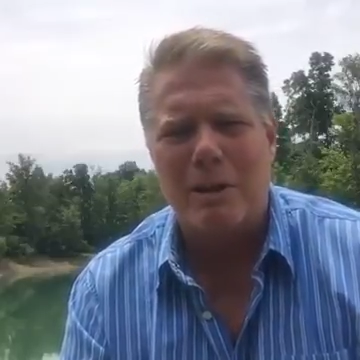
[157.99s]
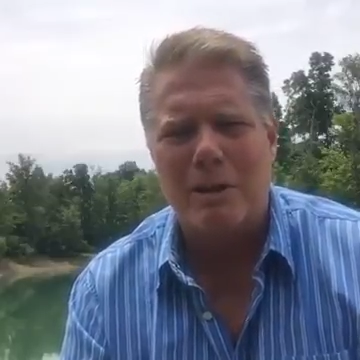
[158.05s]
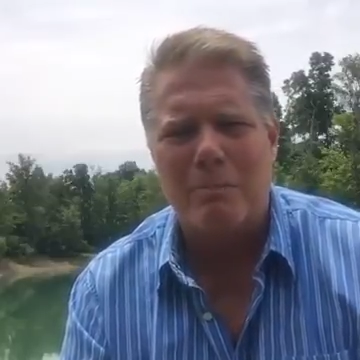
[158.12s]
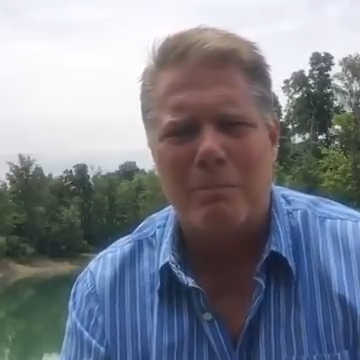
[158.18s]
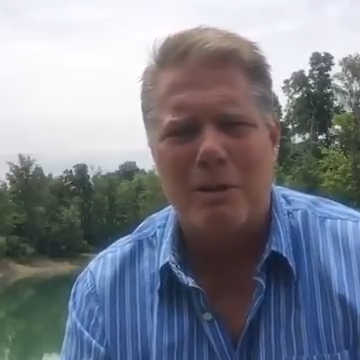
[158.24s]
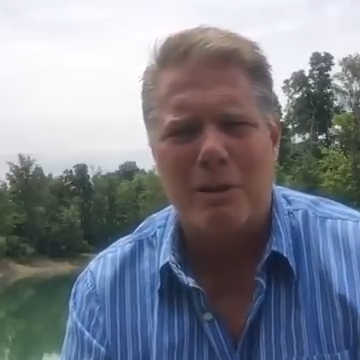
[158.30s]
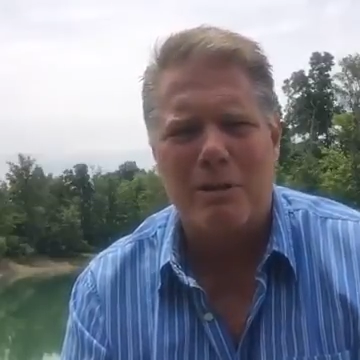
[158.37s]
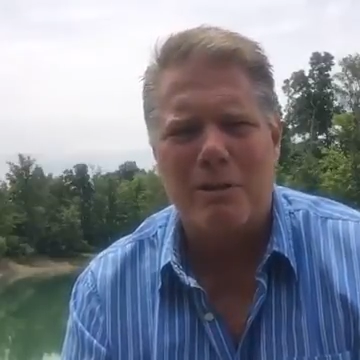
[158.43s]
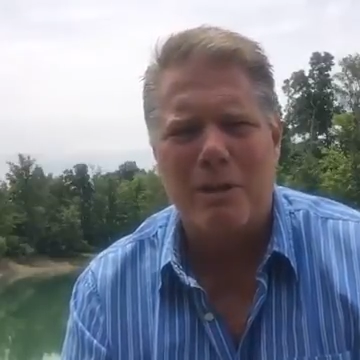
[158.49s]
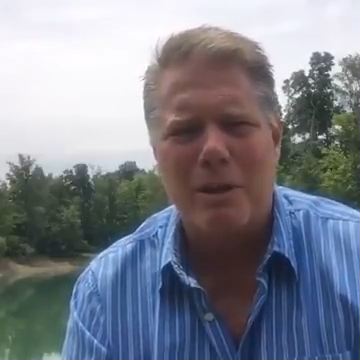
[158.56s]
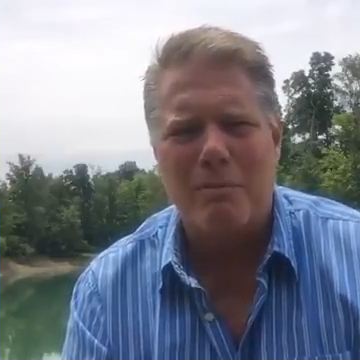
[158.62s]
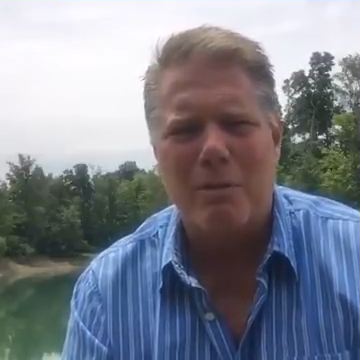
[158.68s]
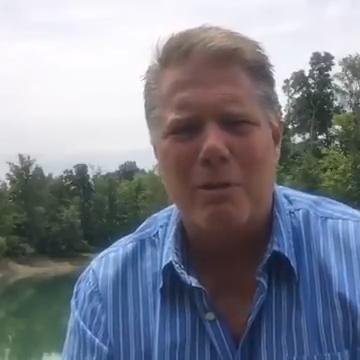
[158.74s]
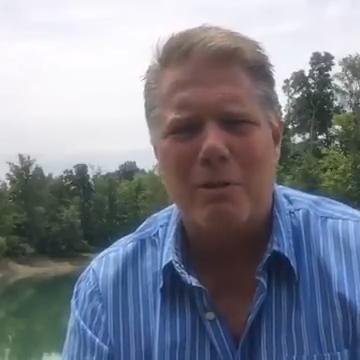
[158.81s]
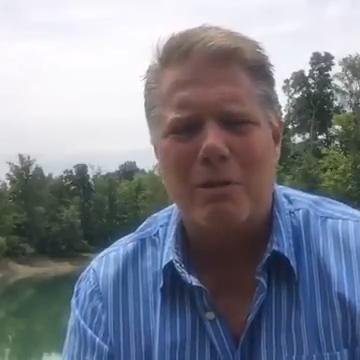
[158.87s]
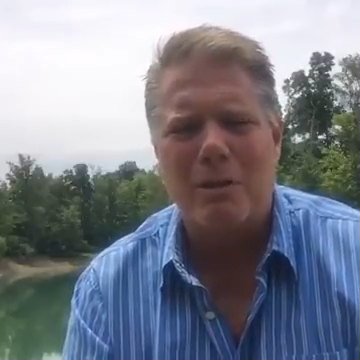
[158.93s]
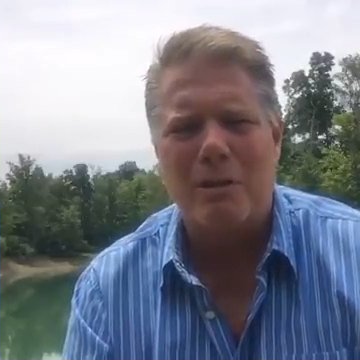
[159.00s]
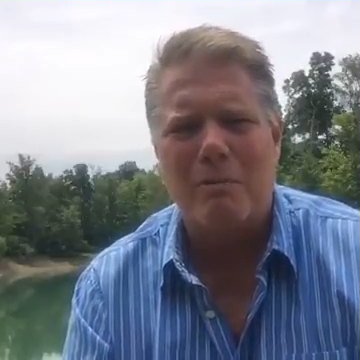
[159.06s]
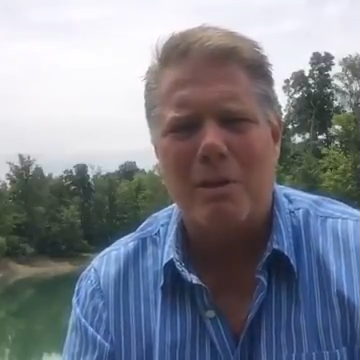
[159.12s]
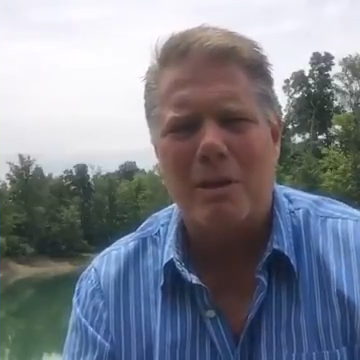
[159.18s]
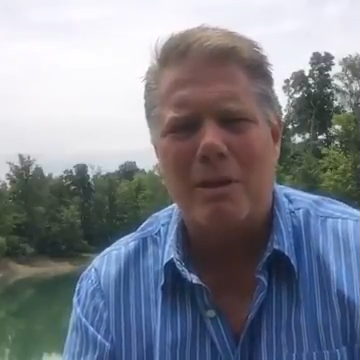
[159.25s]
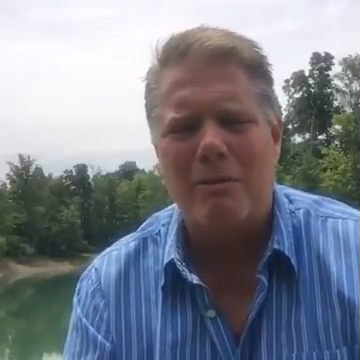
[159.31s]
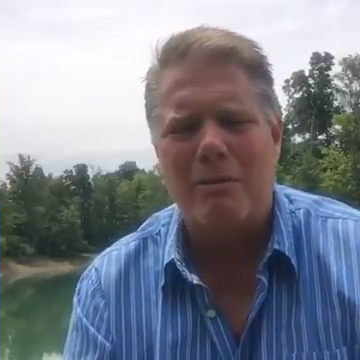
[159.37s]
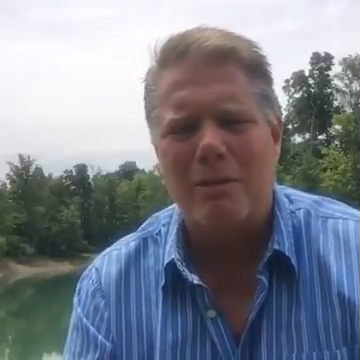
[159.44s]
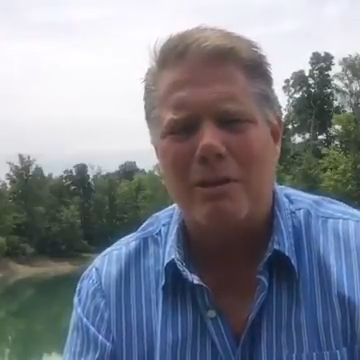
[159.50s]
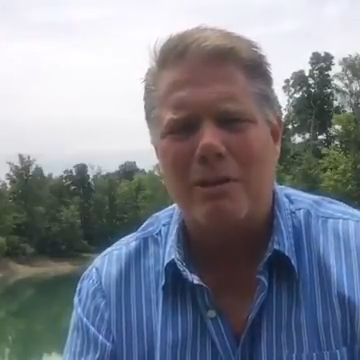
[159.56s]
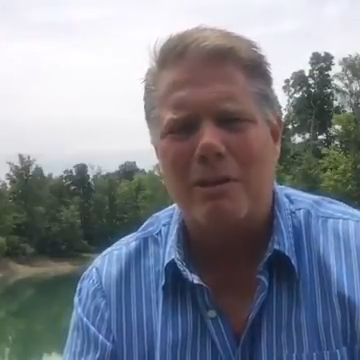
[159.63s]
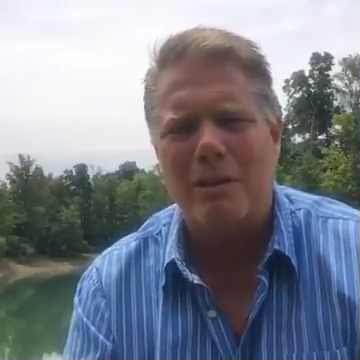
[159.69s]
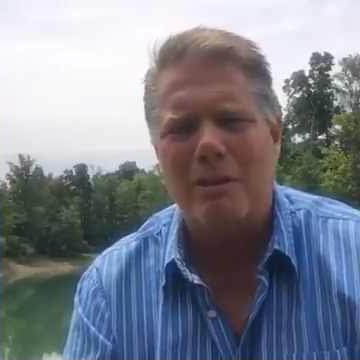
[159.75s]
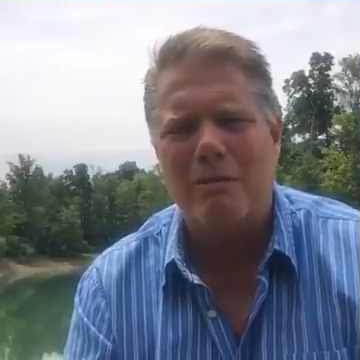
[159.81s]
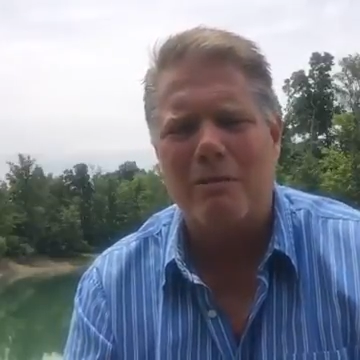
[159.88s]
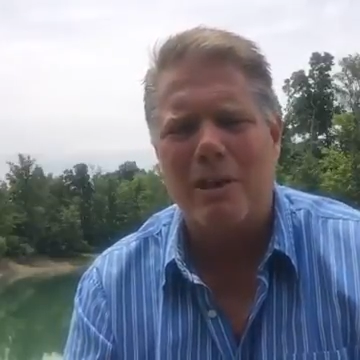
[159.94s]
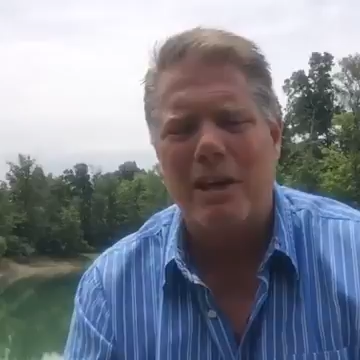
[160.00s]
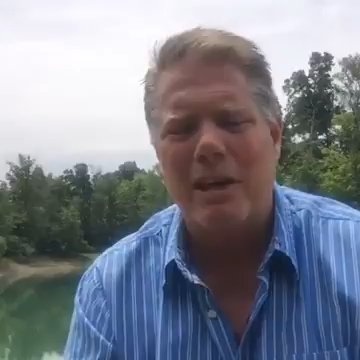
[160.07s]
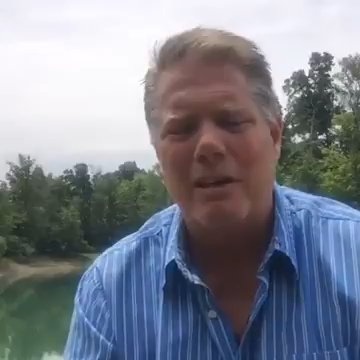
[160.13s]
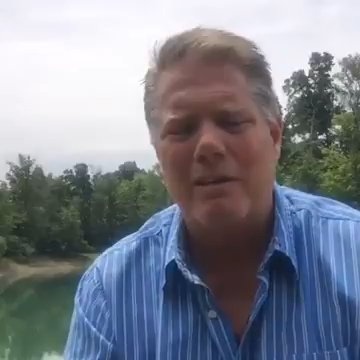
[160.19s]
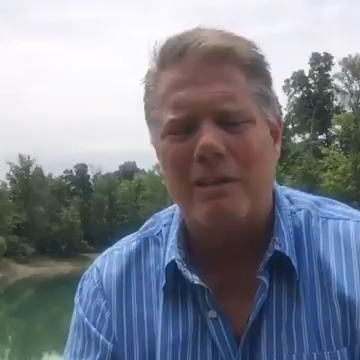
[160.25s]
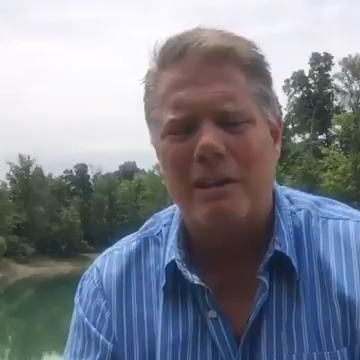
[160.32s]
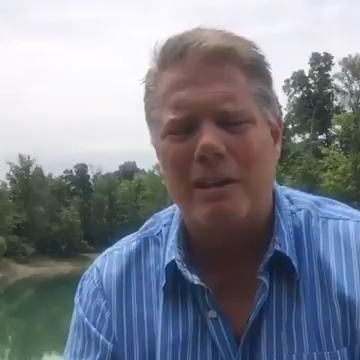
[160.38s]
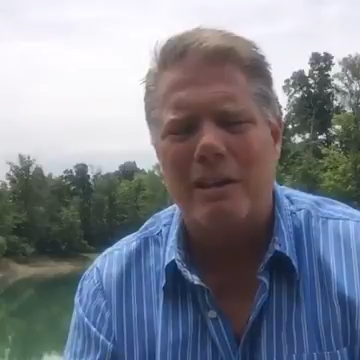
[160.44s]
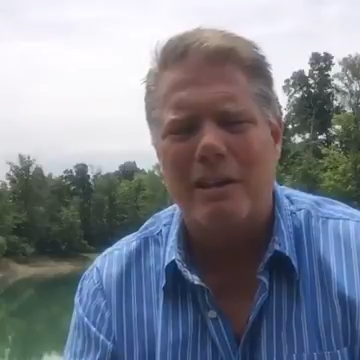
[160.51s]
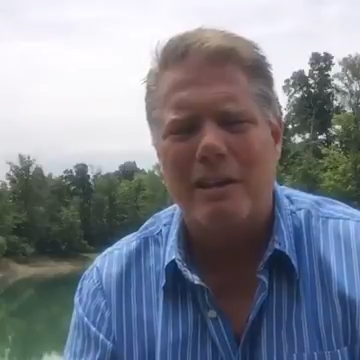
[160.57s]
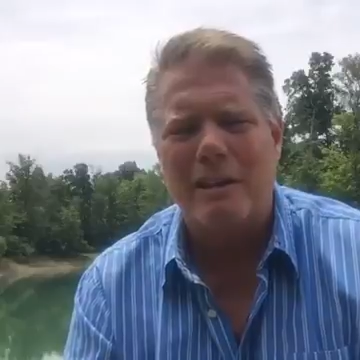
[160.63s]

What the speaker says: spiritually, emotionally, mentally, physically, and financially.